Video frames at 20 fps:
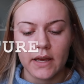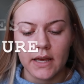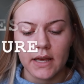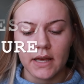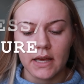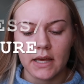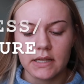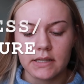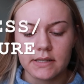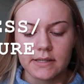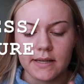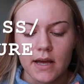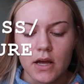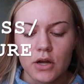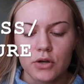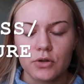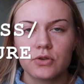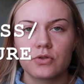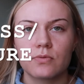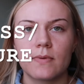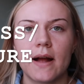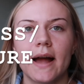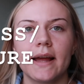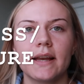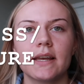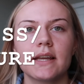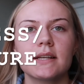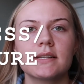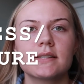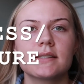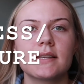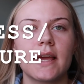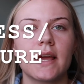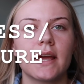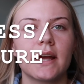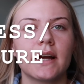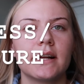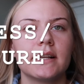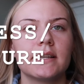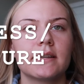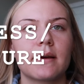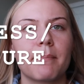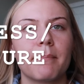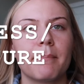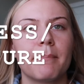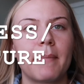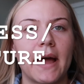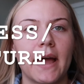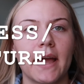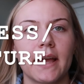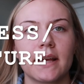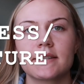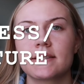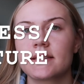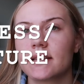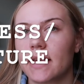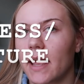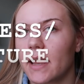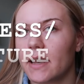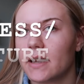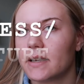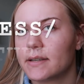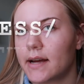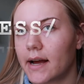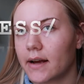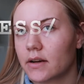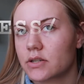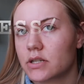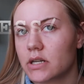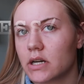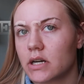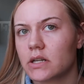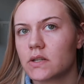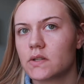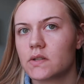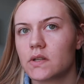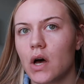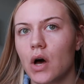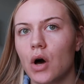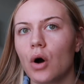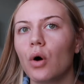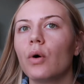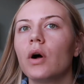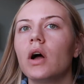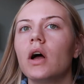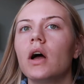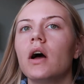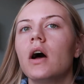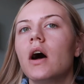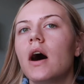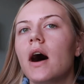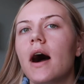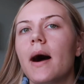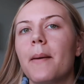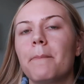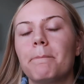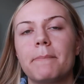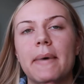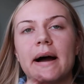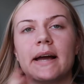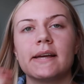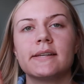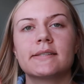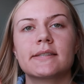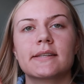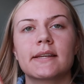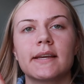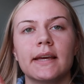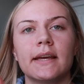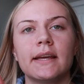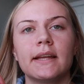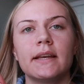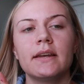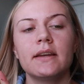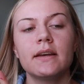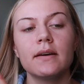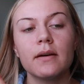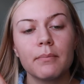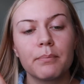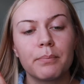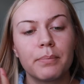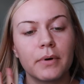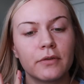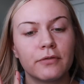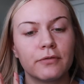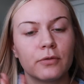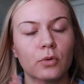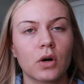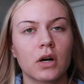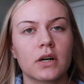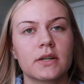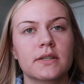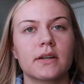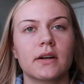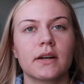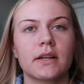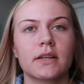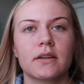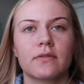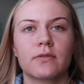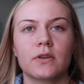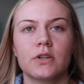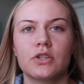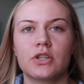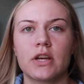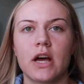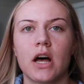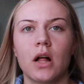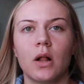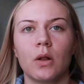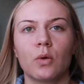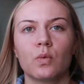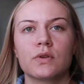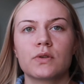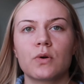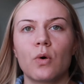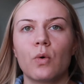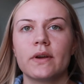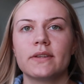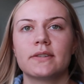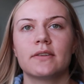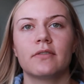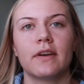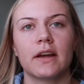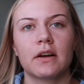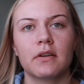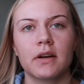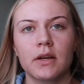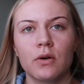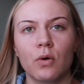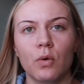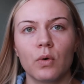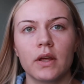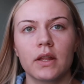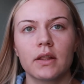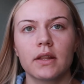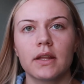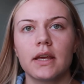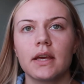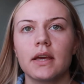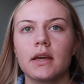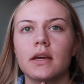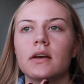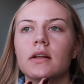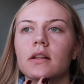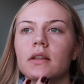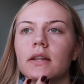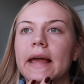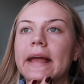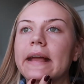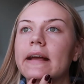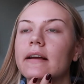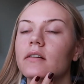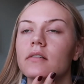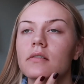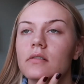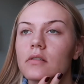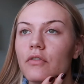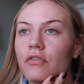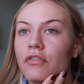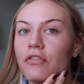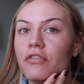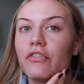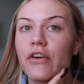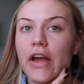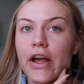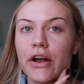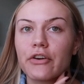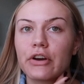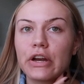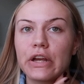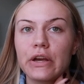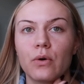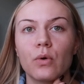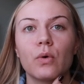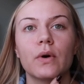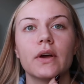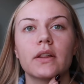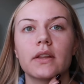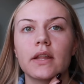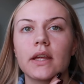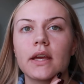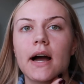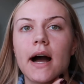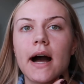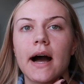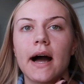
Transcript: is dryness and my skin texture. So my skin before starting Differin gel was always very oily, like very oily.